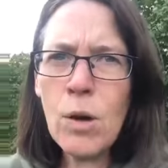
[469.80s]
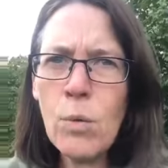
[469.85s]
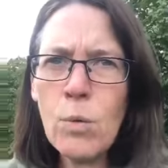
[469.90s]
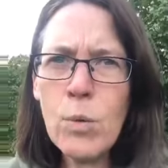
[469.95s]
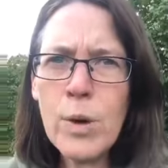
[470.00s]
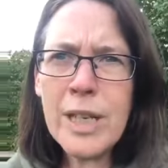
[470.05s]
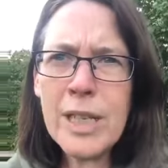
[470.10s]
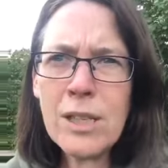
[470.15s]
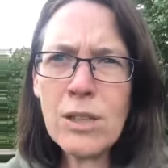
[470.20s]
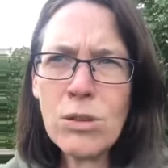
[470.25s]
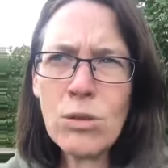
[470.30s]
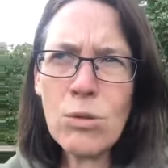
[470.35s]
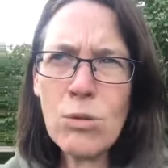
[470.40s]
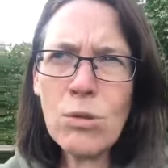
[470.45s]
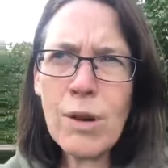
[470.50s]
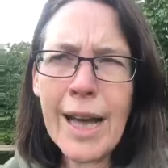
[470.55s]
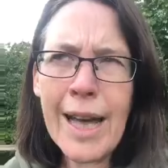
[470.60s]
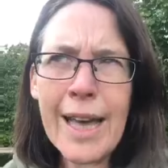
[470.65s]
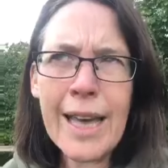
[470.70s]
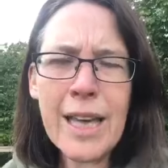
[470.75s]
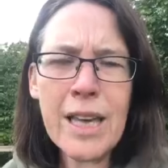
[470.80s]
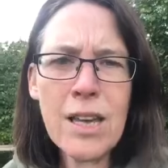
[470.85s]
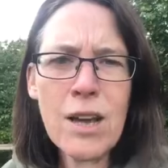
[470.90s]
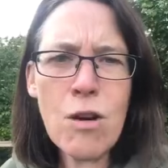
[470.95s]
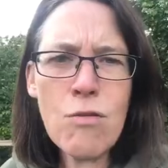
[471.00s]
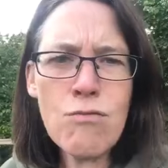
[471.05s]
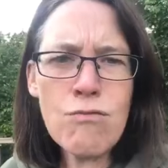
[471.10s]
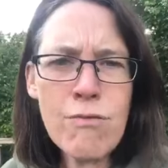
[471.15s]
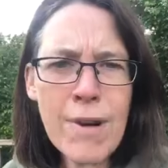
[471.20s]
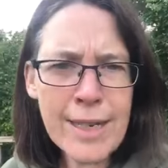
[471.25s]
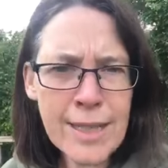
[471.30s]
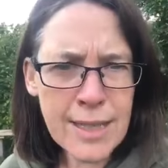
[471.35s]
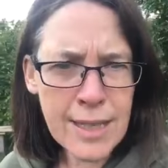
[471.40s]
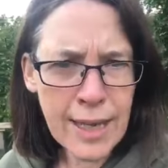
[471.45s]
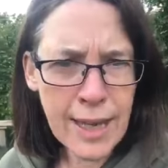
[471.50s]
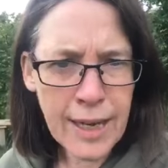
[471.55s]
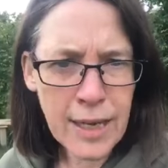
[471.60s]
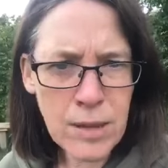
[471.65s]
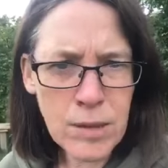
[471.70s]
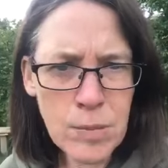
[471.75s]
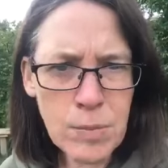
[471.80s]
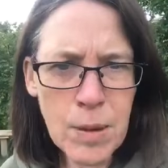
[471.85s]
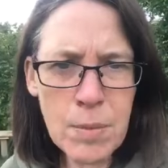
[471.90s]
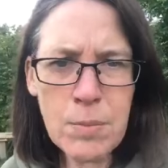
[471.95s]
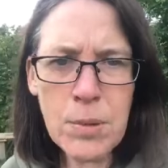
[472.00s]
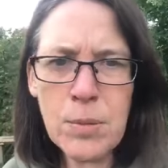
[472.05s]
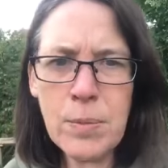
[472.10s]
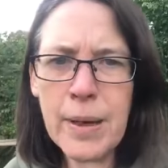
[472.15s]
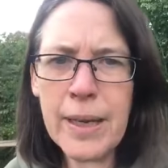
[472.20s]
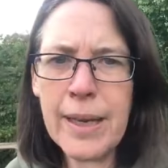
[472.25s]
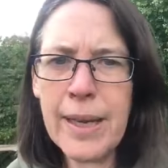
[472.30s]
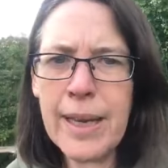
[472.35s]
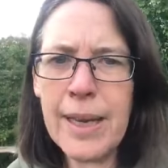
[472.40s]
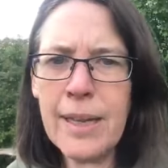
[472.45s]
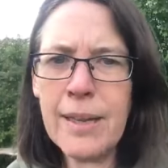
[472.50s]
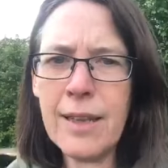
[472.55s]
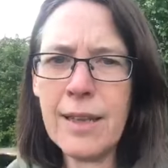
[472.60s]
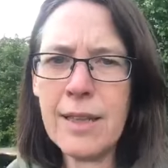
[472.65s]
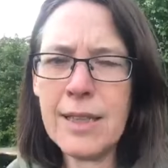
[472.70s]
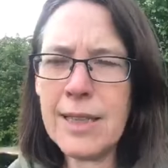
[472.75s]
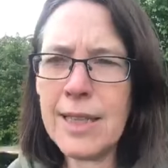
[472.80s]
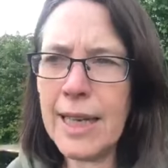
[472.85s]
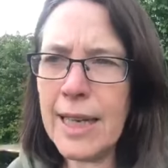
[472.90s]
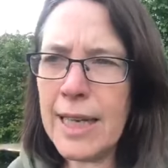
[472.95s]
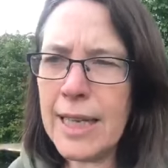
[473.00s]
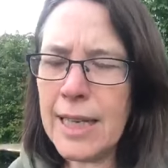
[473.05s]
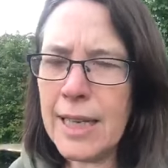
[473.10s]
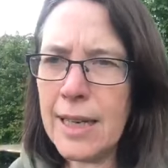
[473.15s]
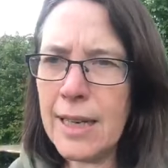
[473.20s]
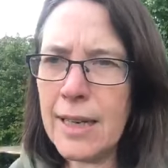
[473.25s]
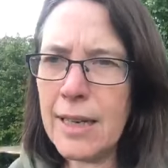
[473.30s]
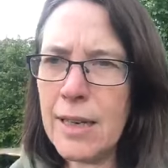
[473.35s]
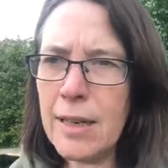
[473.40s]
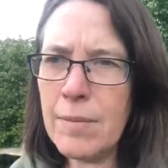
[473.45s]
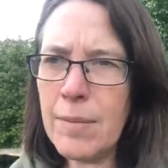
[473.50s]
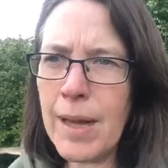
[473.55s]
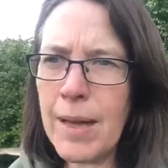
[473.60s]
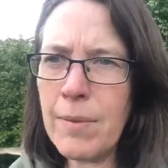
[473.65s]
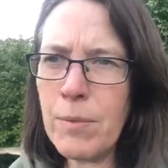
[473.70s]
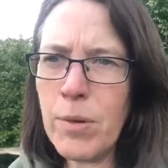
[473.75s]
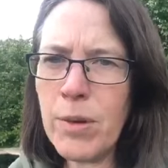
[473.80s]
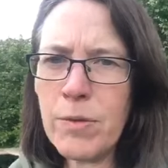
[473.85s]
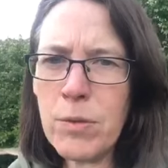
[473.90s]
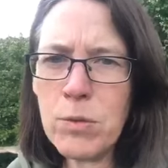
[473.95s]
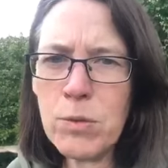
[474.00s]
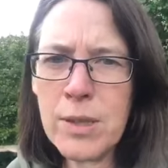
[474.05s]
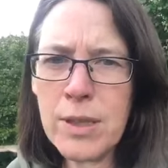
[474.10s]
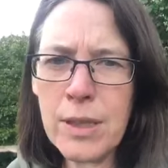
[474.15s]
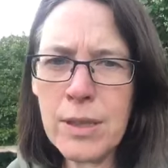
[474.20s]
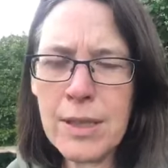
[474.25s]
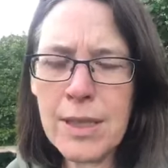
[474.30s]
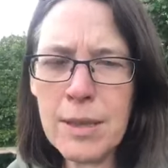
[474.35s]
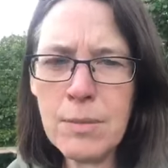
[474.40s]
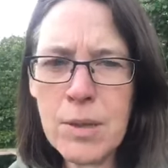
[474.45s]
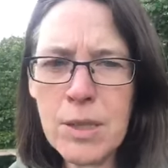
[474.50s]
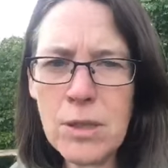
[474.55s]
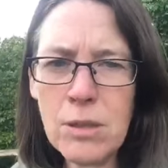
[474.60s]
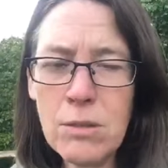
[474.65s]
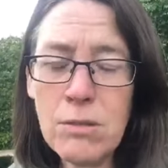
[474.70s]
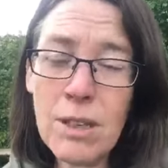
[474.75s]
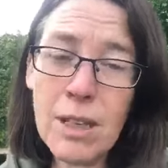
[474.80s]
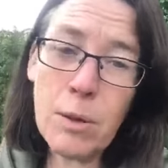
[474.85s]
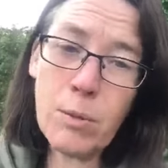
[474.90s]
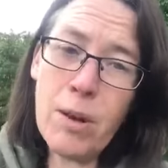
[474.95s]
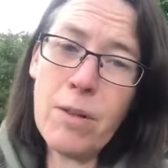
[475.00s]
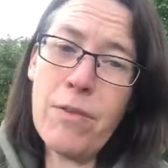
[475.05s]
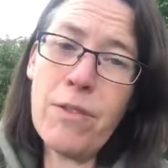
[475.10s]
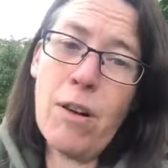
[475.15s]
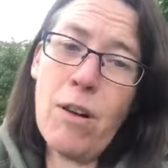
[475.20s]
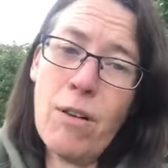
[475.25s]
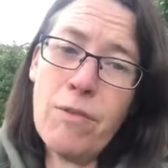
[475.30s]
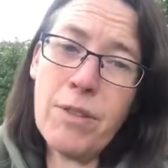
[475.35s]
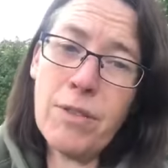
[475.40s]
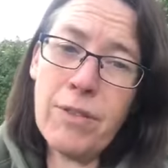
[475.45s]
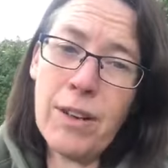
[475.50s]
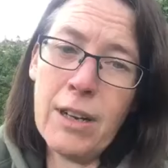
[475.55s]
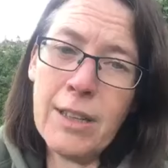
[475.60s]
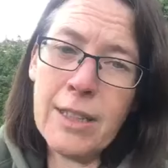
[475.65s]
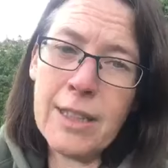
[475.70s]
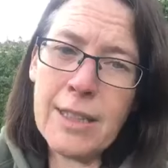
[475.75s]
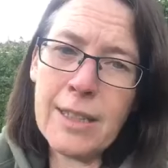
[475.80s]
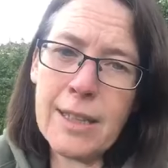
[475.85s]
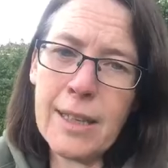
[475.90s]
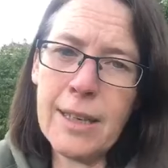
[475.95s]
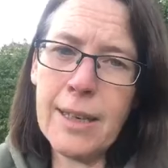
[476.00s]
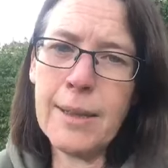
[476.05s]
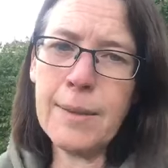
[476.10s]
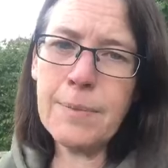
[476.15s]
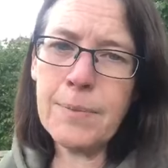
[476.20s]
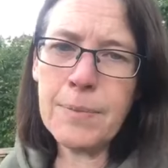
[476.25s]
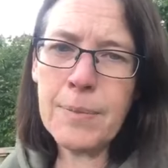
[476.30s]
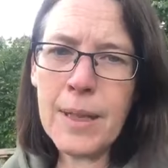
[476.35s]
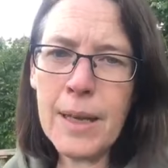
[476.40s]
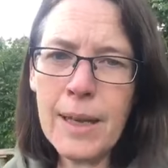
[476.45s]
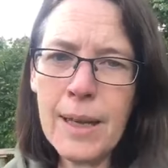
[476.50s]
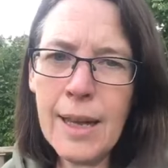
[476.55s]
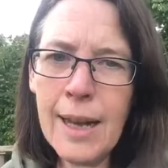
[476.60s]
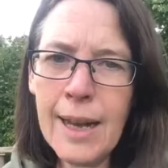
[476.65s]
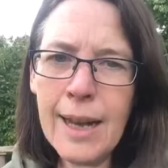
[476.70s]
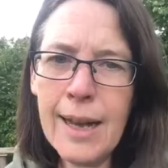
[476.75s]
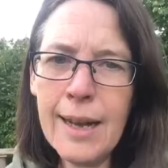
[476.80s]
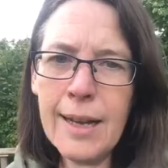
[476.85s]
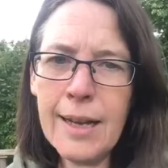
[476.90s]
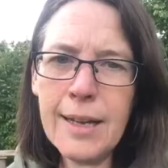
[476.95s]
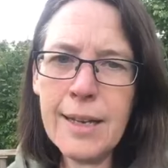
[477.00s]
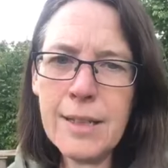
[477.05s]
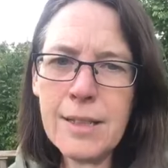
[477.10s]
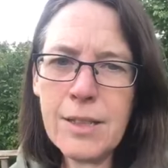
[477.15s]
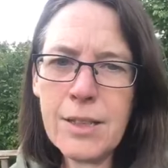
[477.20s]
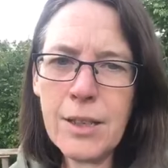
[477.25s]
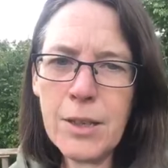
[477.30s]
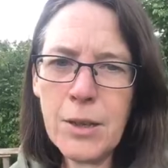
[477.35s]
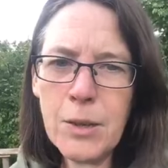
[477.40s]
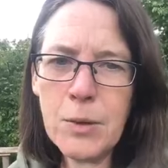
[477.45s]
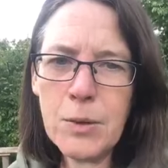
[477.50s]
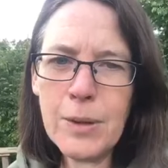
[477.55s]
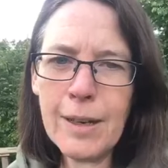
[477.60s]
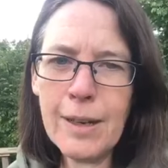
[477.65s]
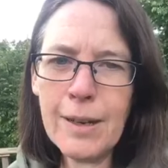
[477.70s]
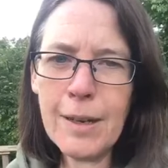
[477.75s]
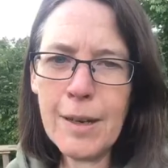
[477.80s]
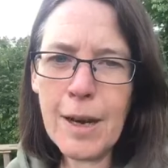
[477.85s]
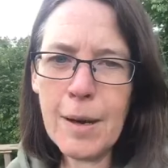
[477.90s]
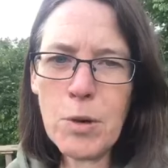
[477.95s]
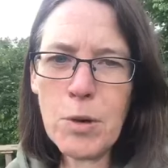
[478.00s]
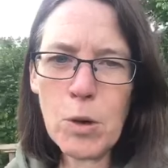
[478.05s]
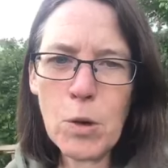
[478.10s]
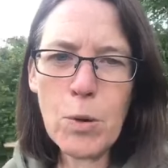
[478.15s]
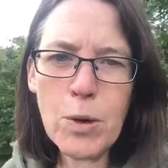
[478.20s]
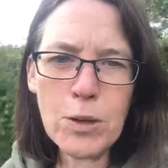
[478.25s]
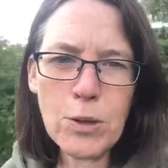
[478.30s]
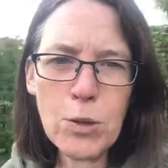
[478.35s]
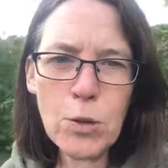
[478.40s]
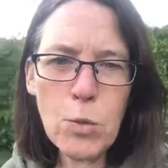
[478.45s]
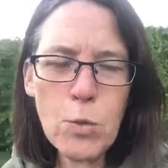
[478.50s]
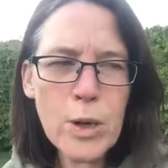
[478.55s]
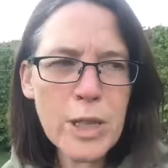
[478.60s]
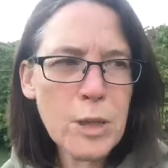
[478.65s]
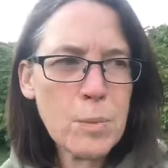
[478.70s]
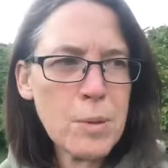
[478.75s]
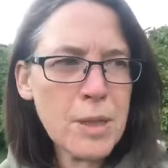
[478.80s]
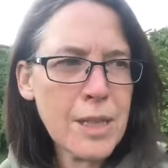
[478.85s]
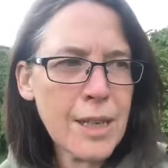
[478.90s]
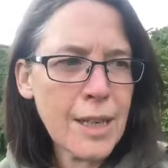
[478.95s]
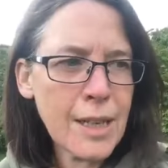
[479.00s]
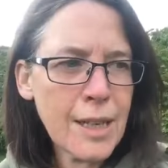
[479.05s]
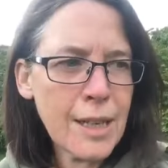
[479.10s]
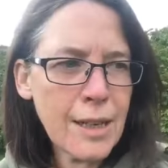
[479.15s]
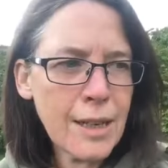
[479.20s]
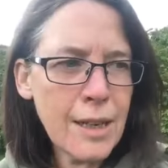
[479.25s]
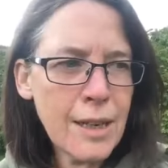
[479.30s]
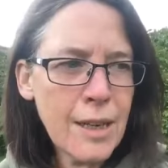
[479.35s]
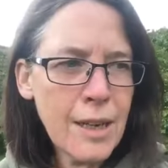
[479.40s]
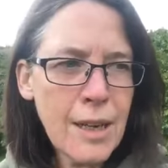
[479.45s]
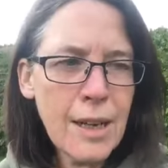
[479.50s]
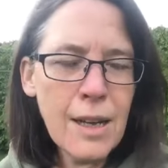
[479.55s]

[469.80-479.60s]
We saw a red-tailed bumblebee here the other day, and we've also seemed to do really well for hoverflies. So I'm not quite sure which particular